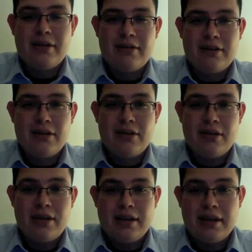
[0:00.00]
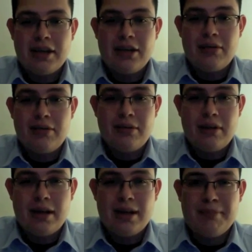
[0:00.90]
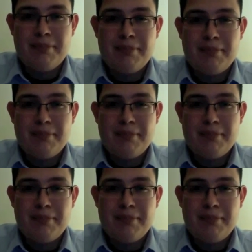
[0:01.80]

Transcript: So thank you. Bye.